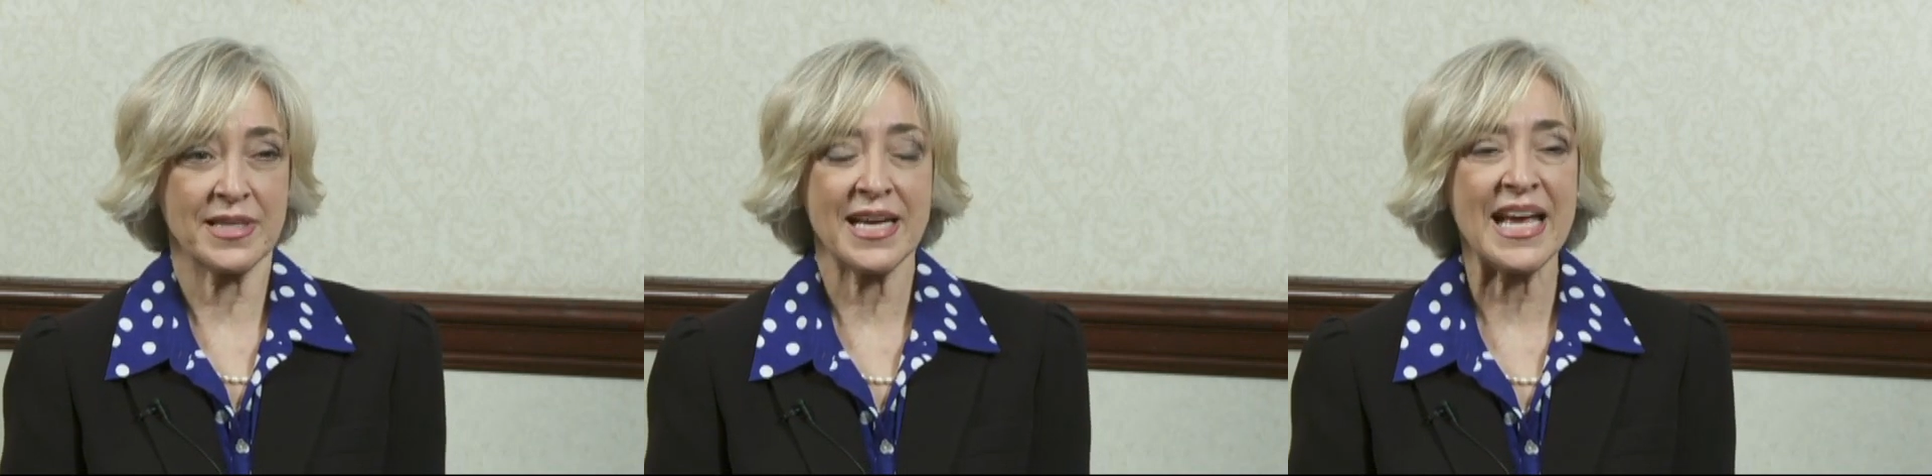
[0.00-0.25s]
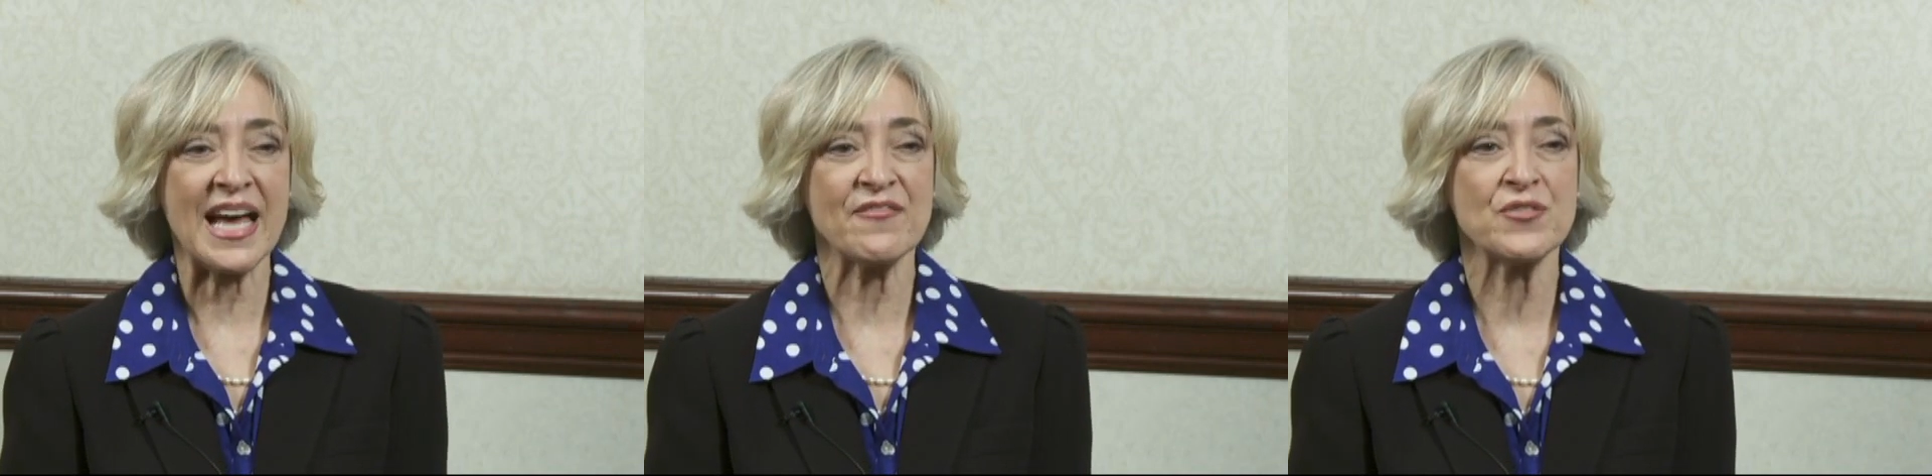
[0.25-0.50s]

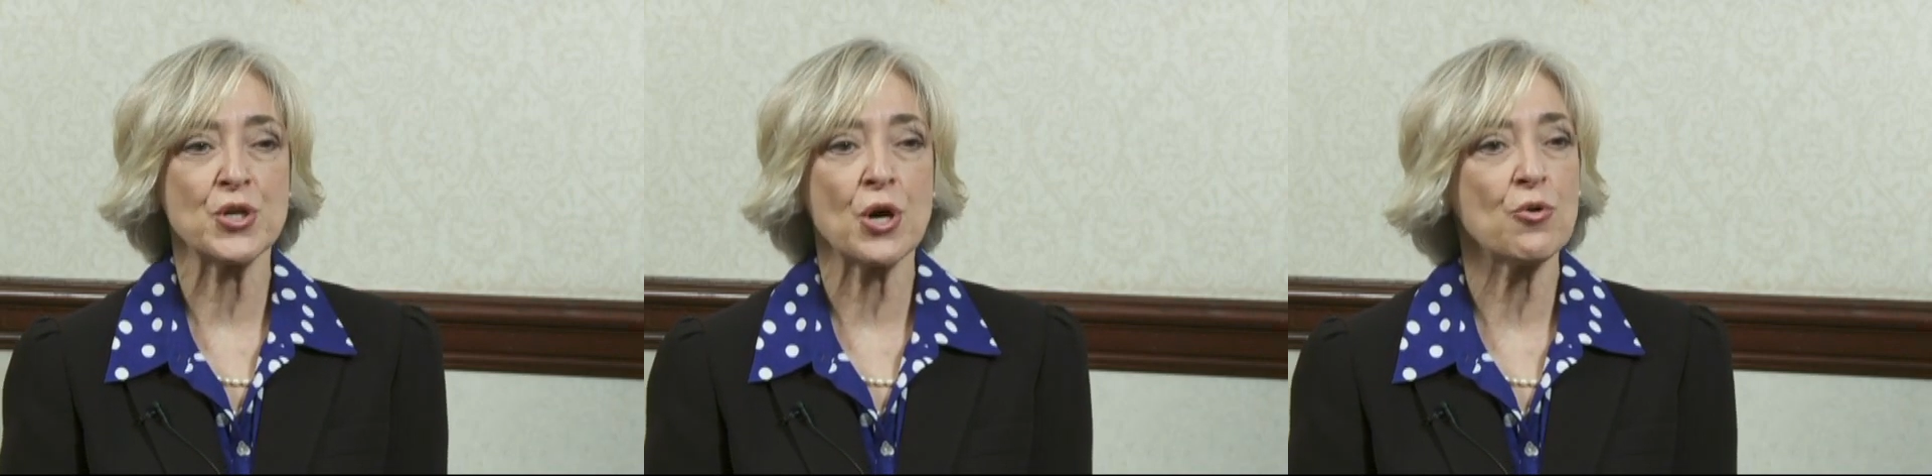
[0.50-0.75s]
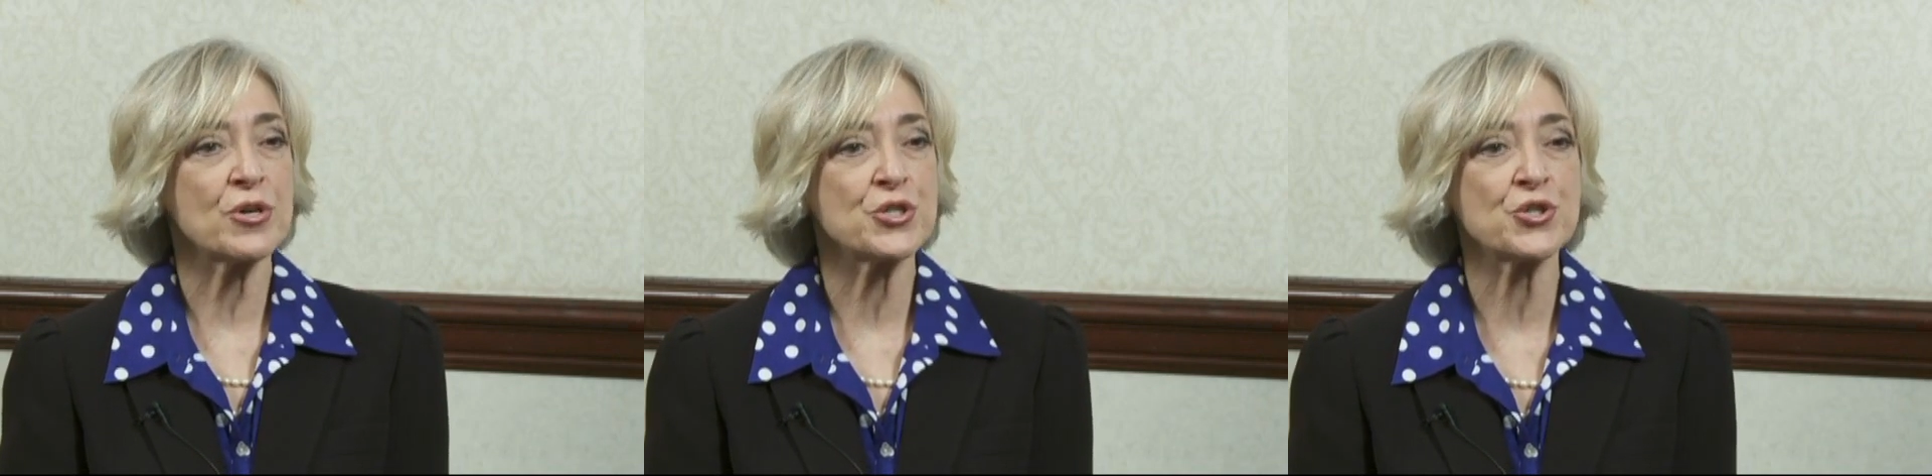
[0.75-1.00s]
They have
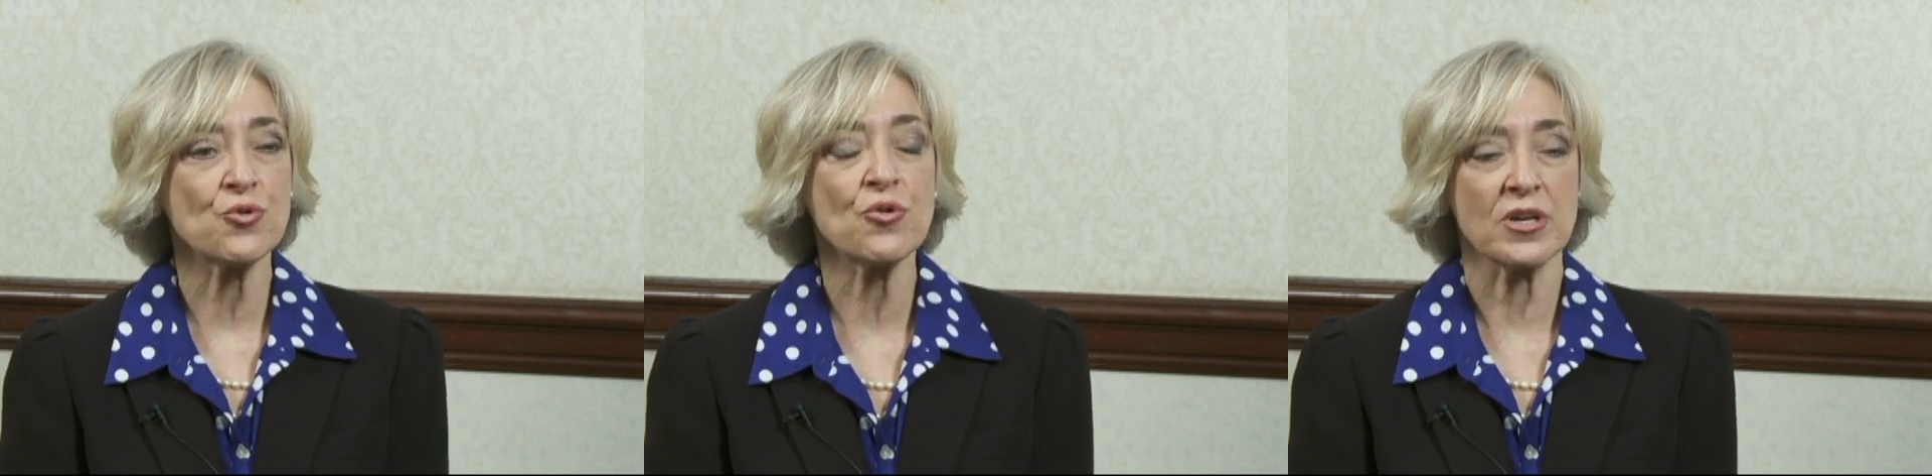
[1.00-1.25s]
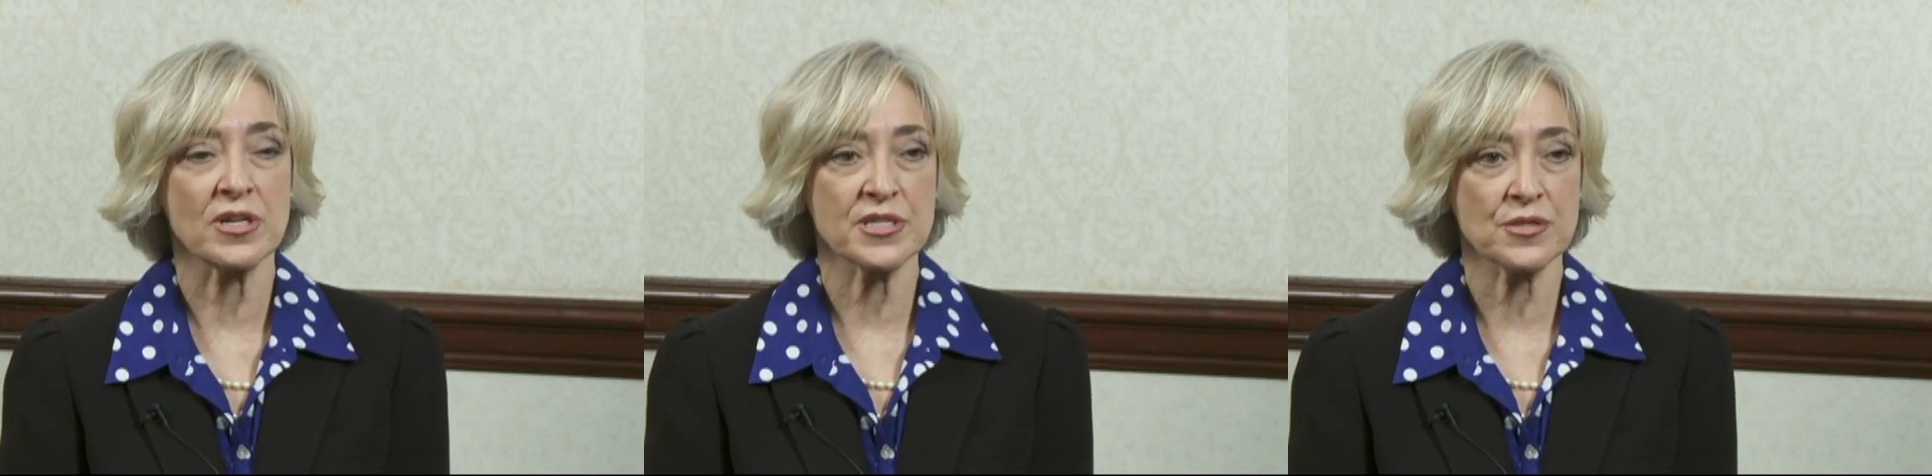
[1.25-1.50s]
no
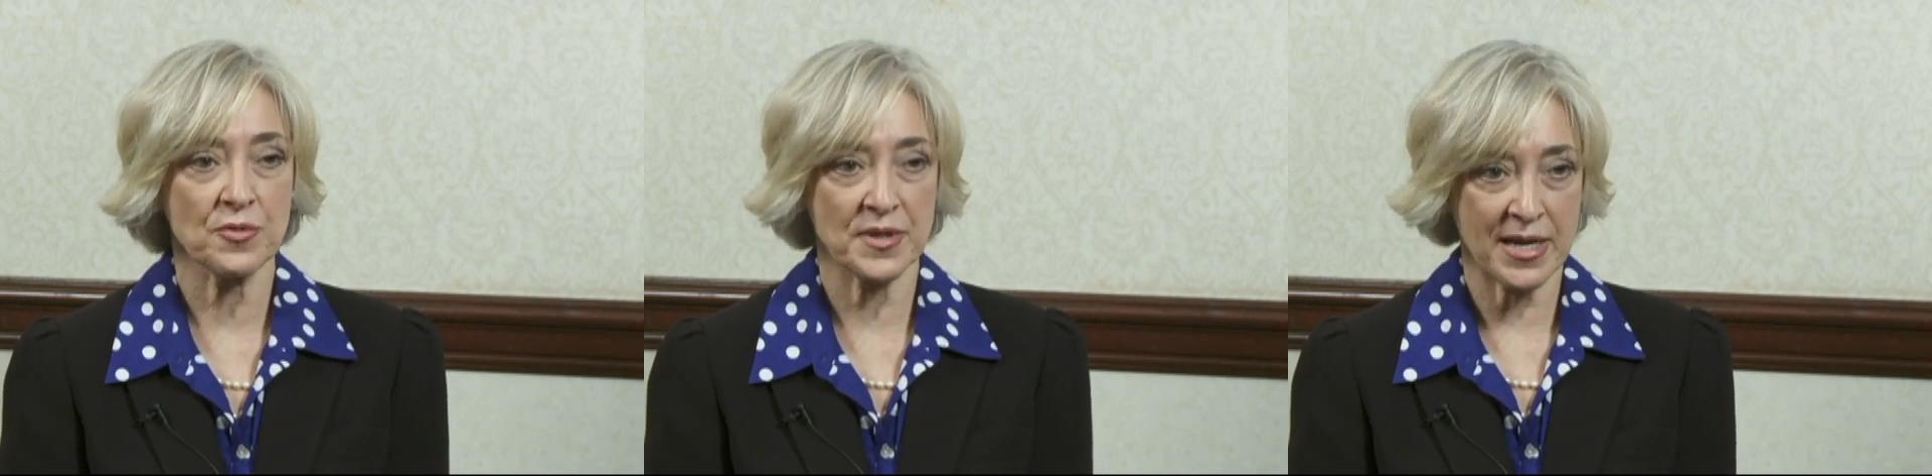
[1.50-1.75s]
assurance when